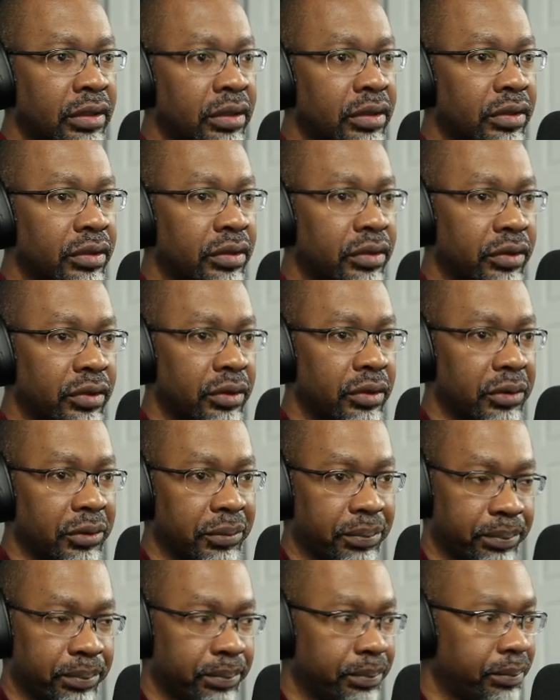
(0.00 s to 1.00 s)
So
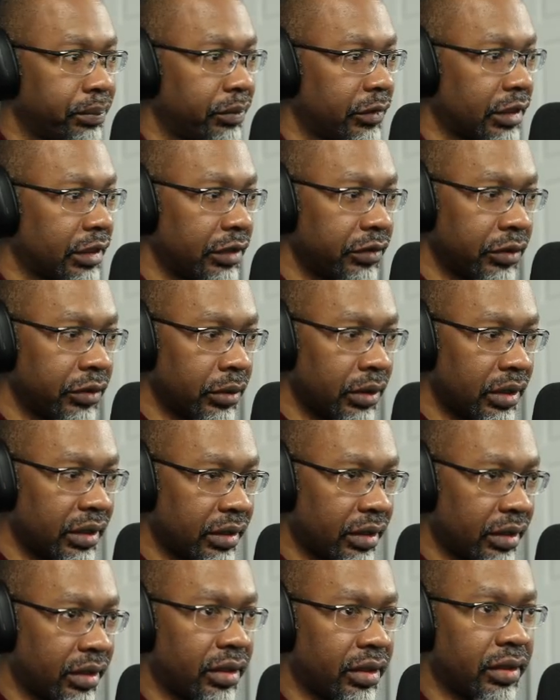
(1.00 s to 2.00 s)
that's all I
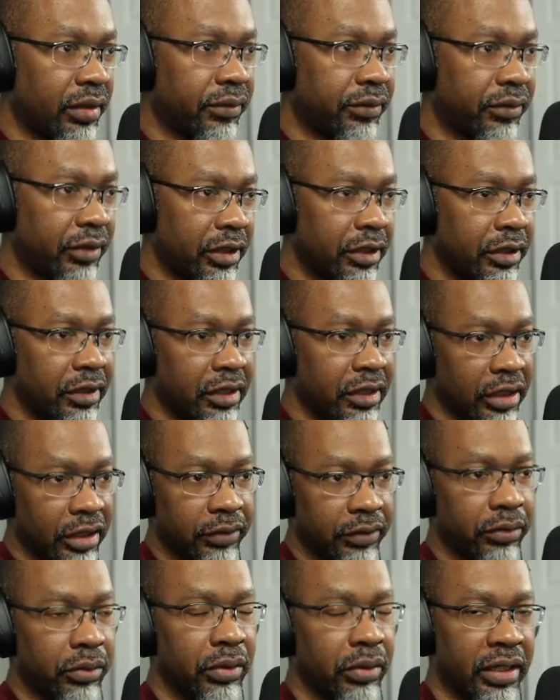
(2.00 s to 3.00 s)
have. And again, if
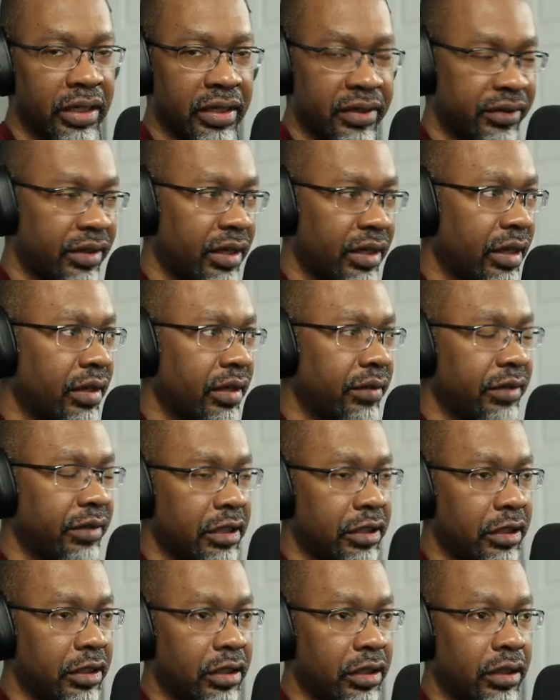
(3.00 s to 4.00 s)
you guys have
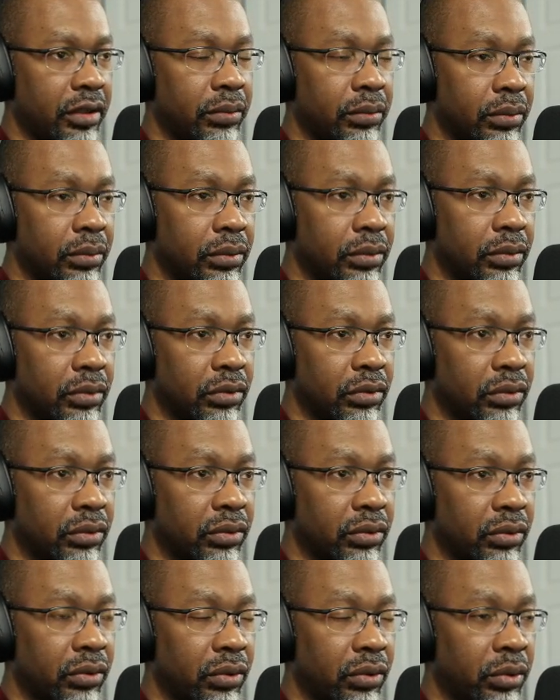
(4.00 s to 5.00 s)
any
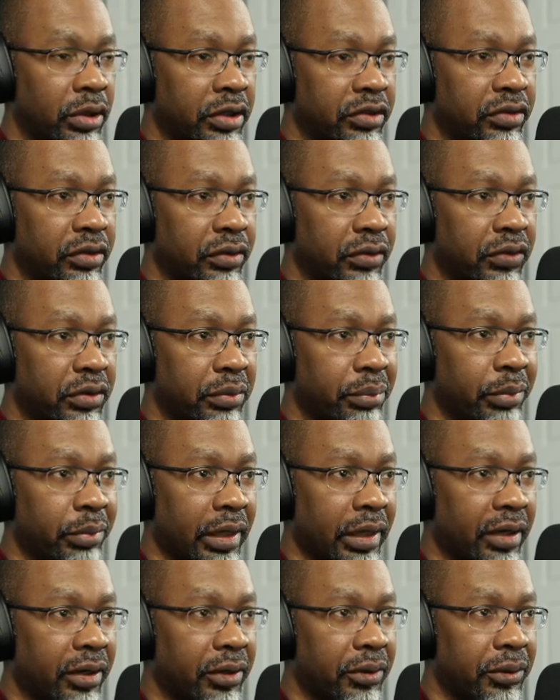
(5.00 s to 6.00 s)
questions
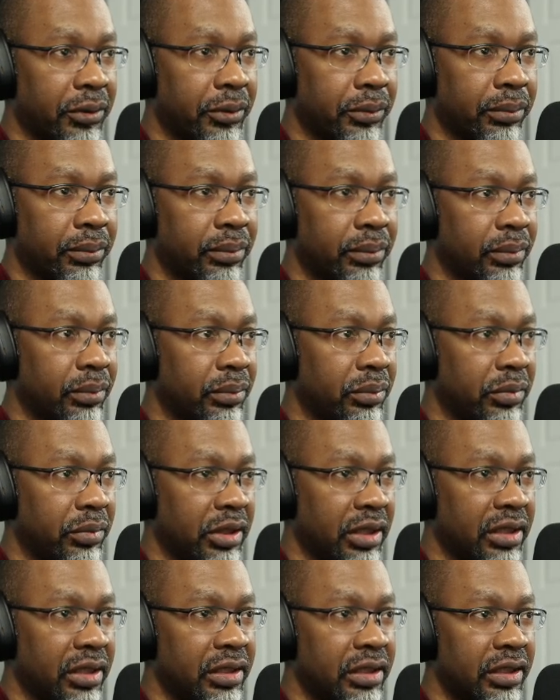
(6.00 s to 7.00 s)
about
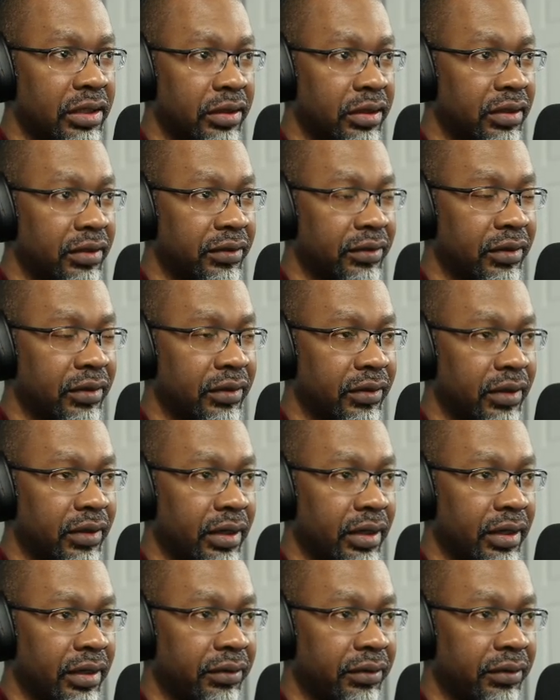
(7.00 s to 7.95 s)
any of this, because I'm